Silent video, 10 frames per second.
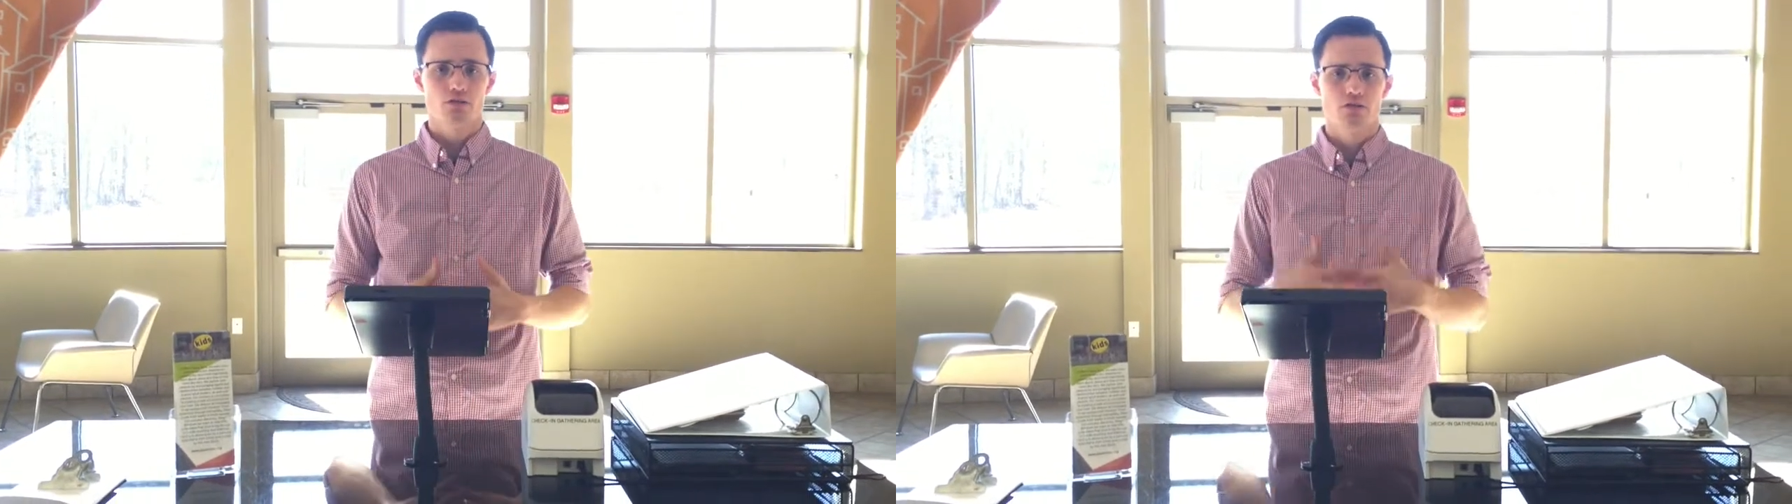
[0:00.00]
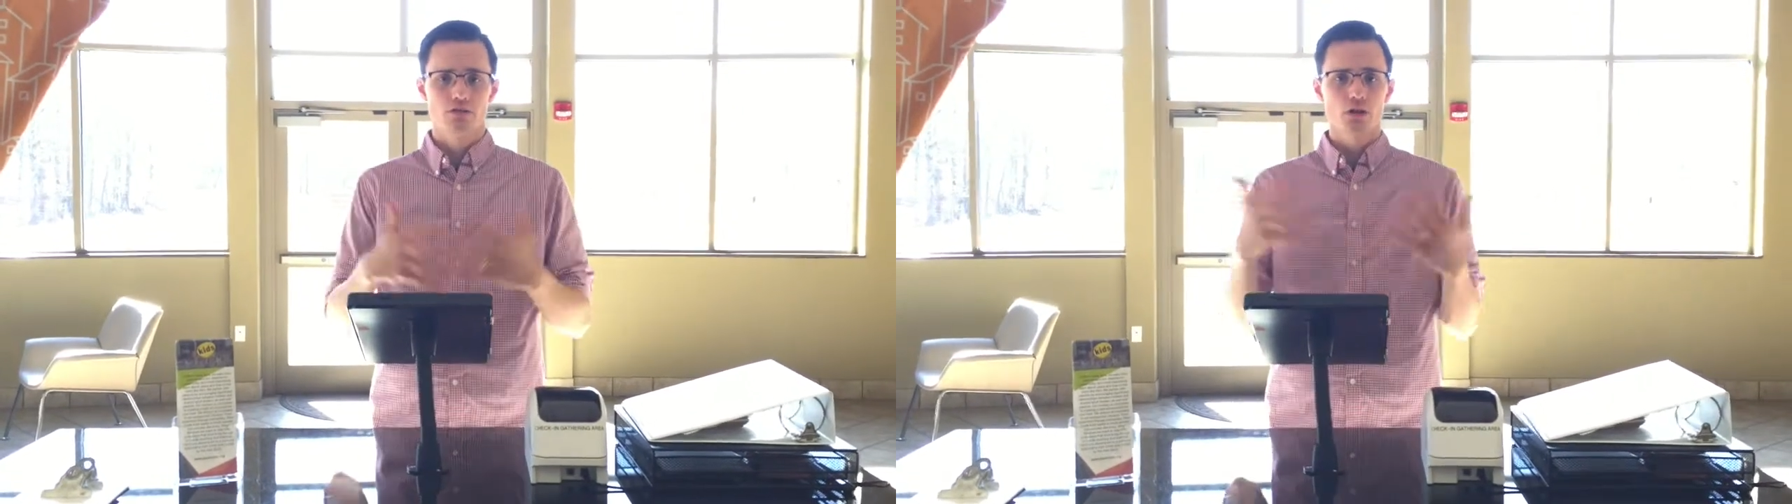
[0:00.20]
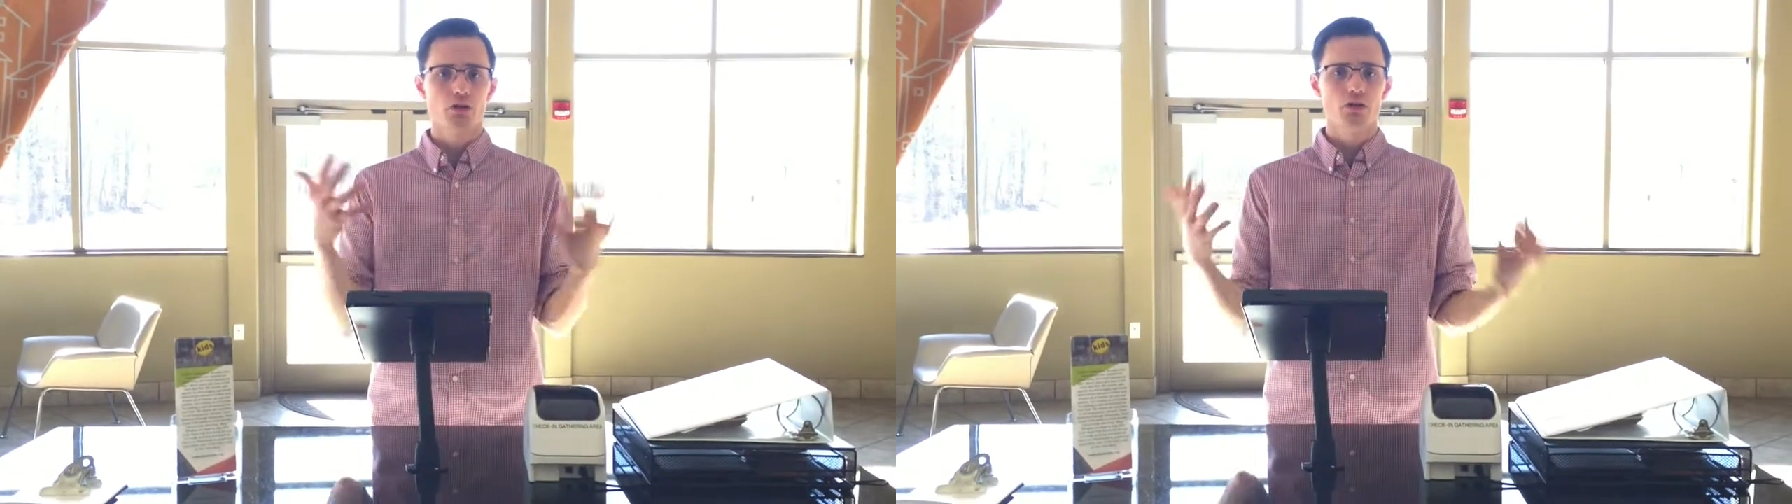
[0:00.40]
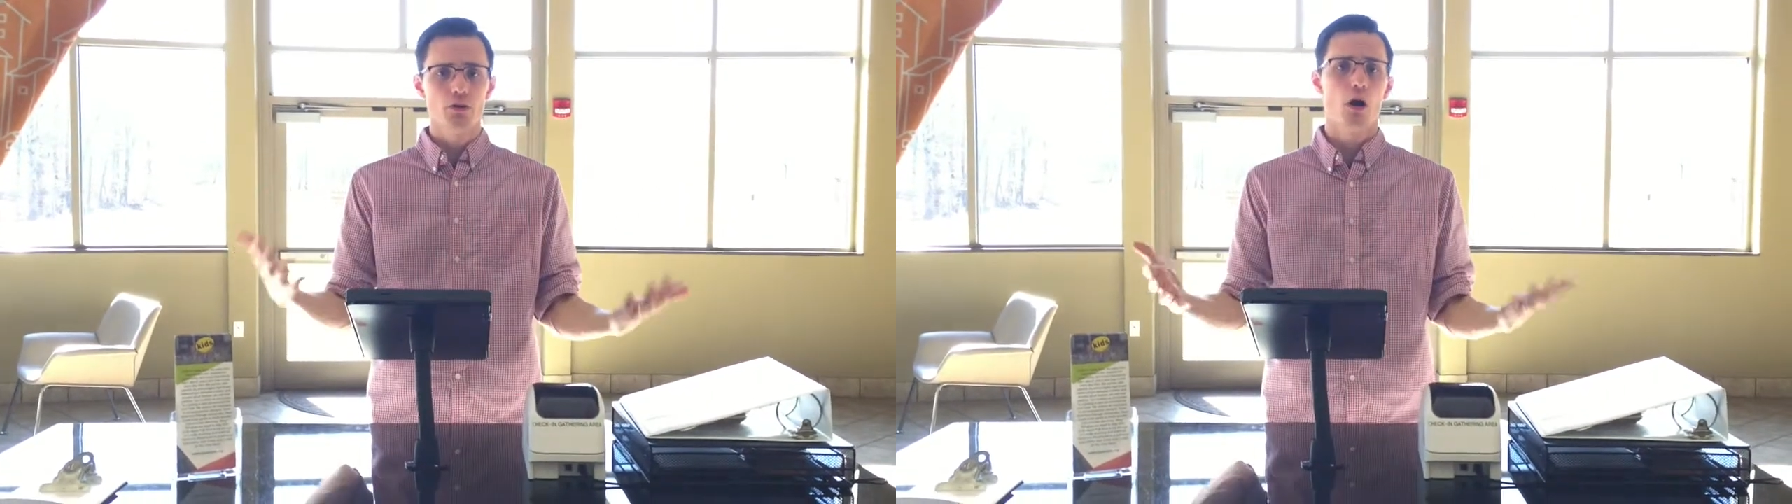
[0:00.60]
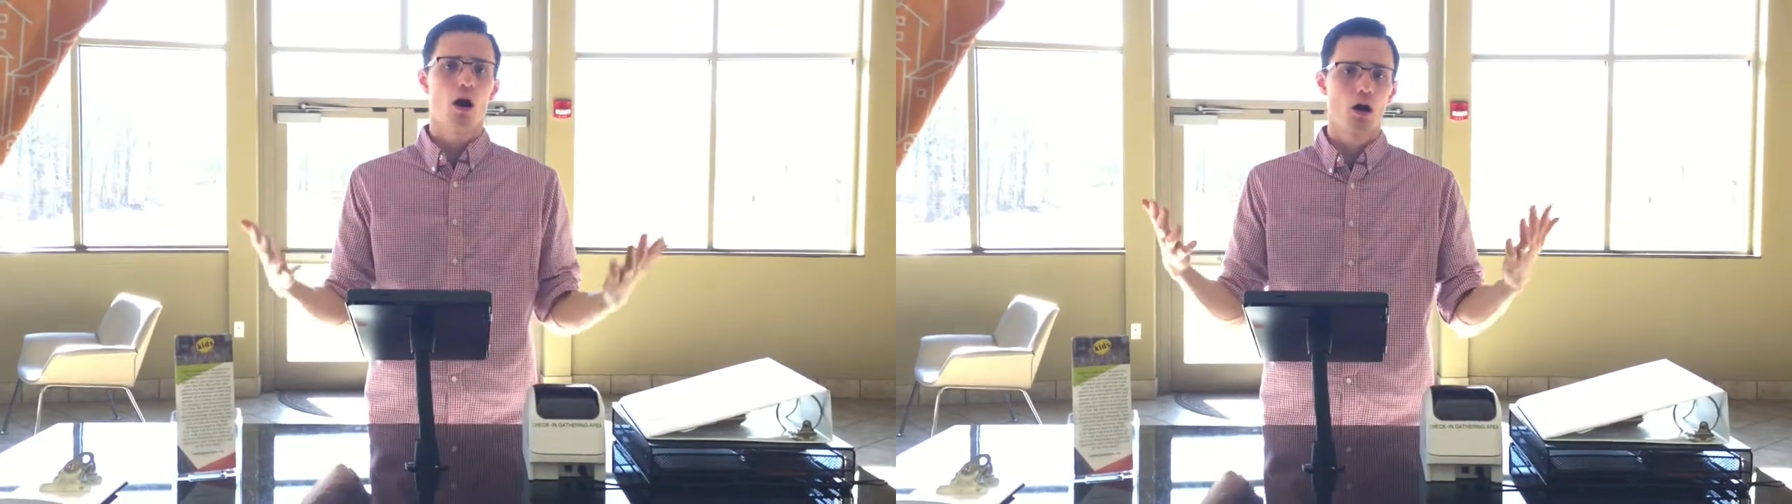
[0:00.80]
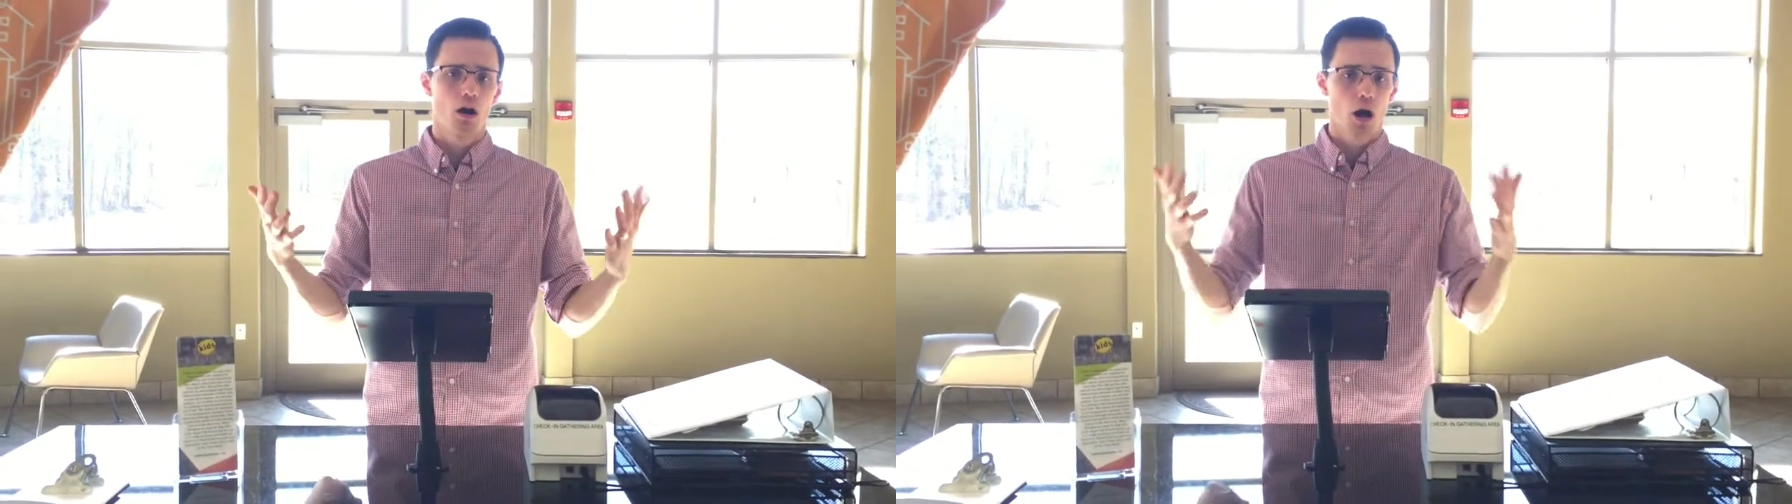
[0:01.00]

just so you are